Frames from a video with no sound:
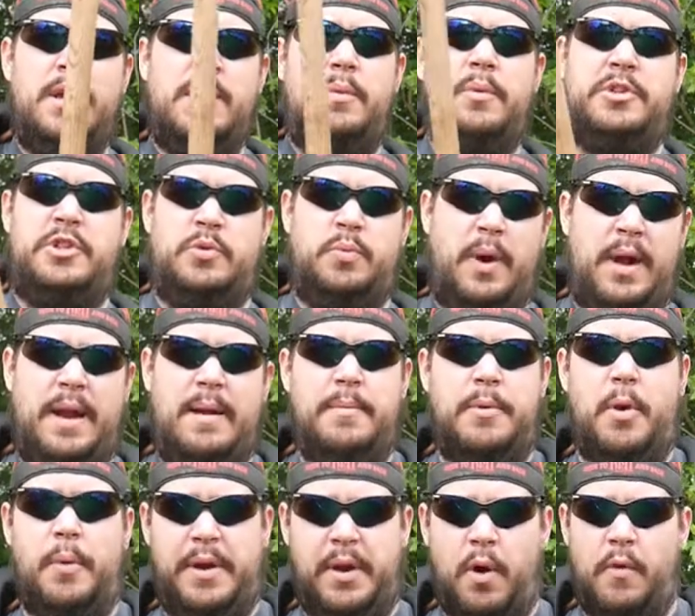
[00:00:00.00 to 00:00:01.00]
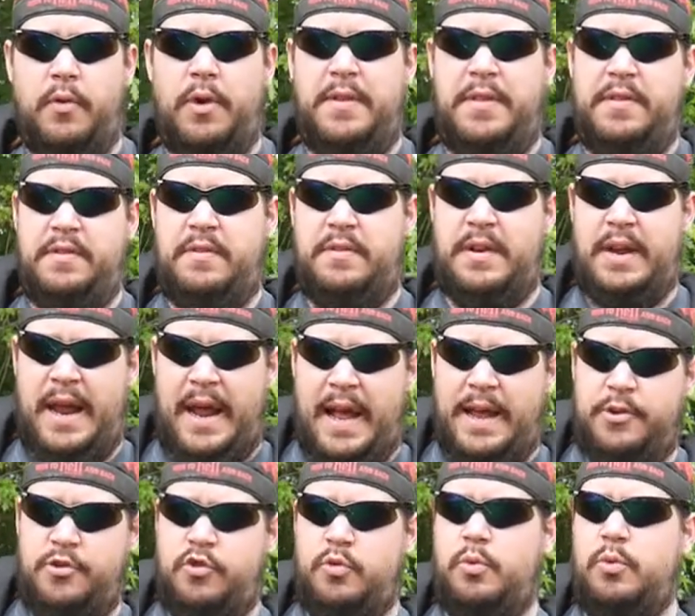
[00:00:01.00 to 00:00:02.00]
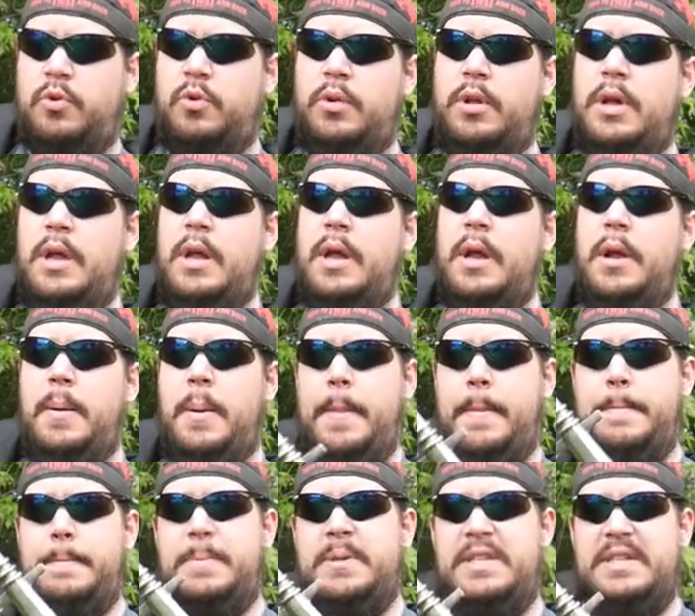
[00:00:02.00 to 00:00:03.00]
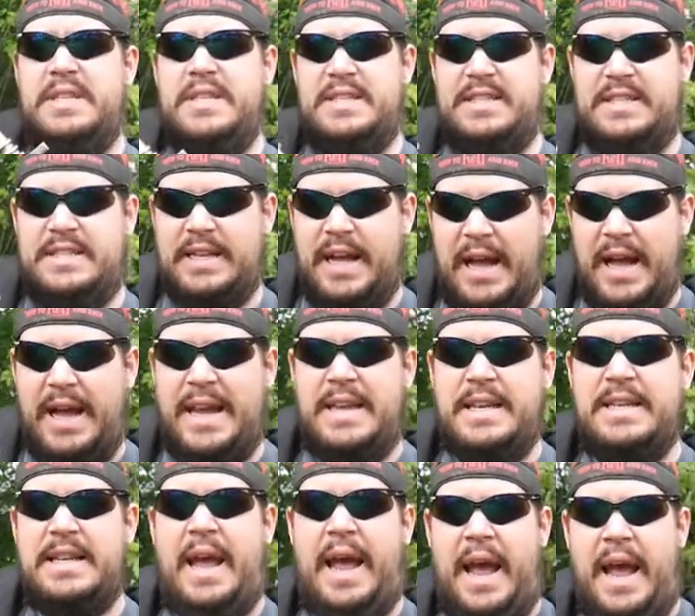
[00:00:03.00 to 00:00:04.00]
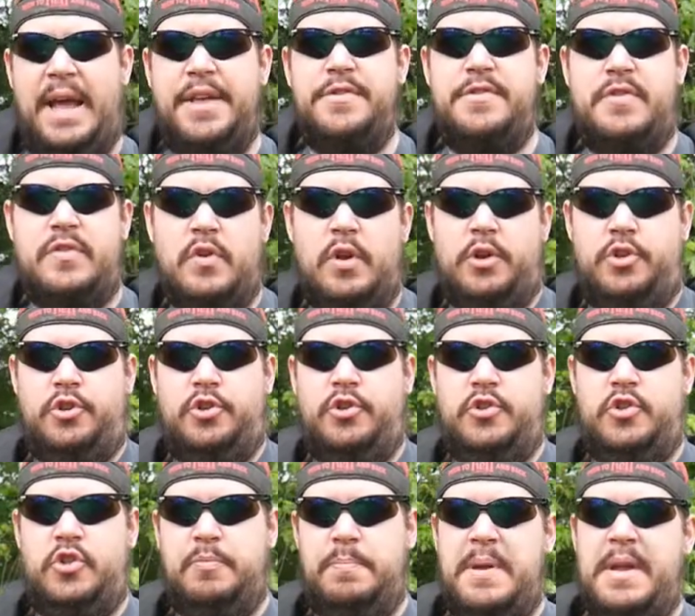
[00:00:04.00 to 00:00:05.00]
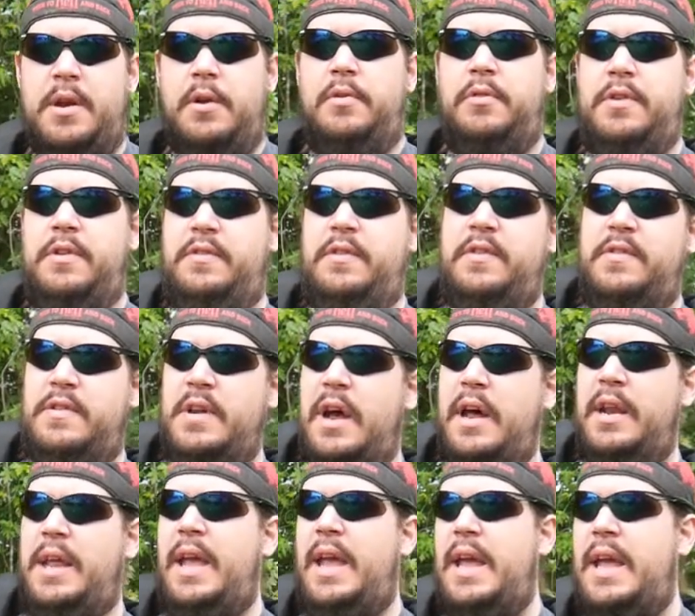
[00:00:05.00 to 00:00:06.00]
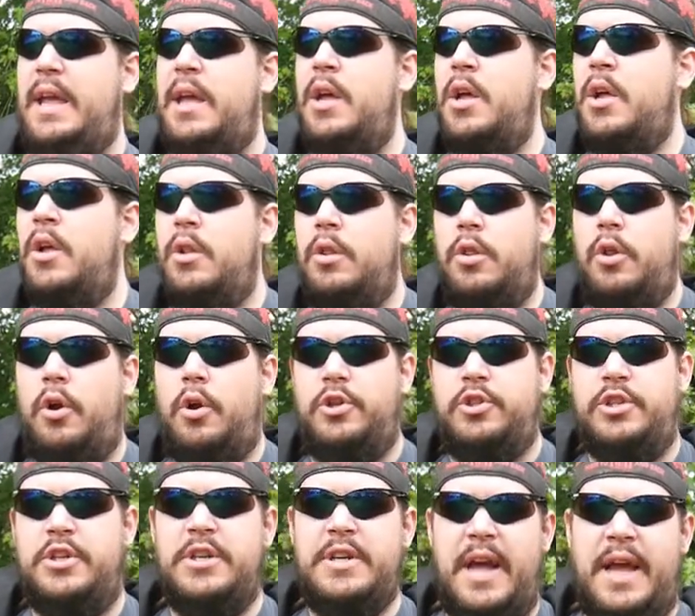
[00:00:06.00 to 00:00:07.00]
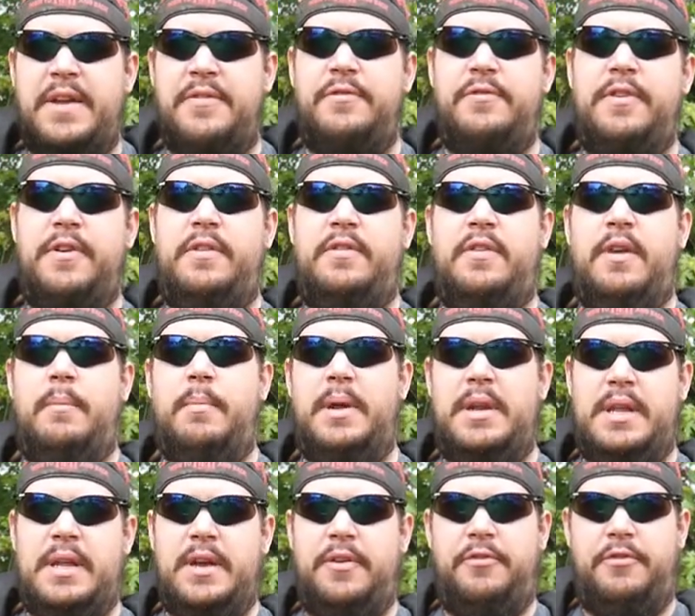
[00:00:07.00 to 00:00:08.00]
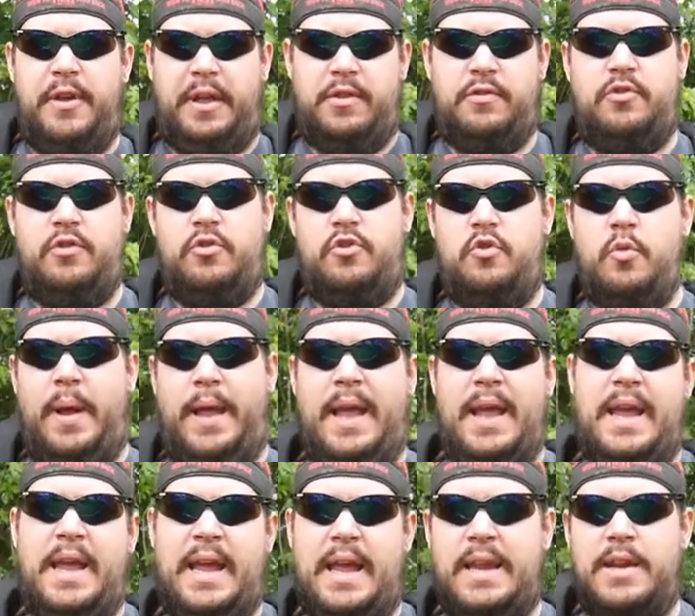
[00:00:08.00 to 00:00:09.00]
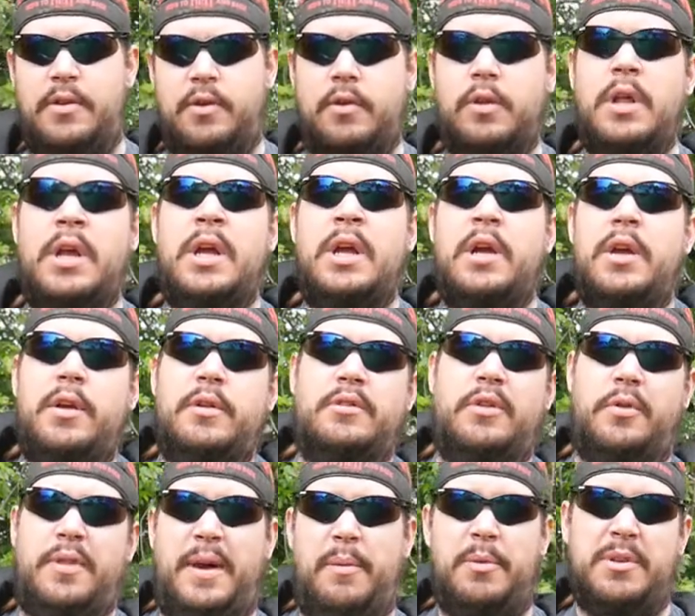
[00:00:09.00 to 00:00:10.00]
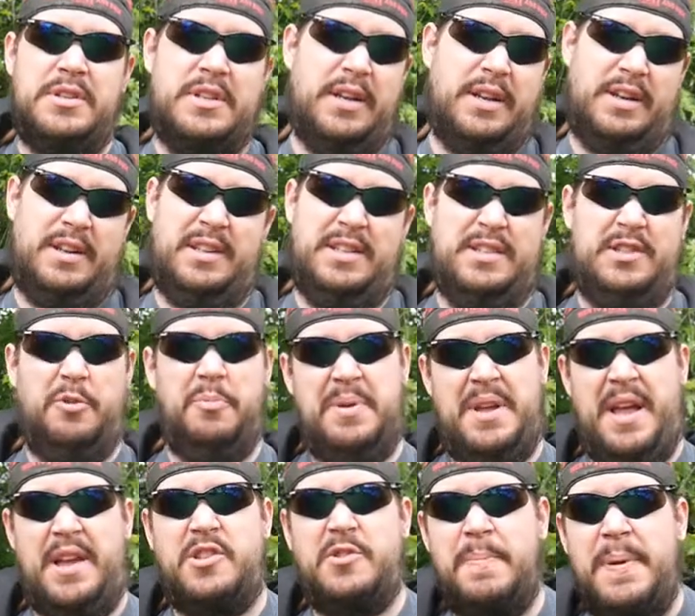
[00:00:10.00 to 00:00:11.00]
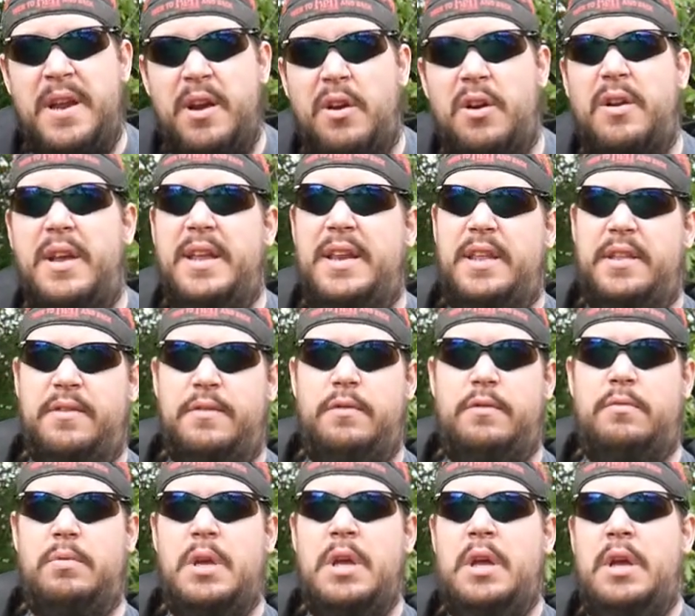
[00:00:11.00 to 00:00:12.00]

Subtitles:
which is why I'm going over it. This is an actual designed-as-such spear. This is not a large knife somebody affixed to a handle, though that would technically still be a spear. It is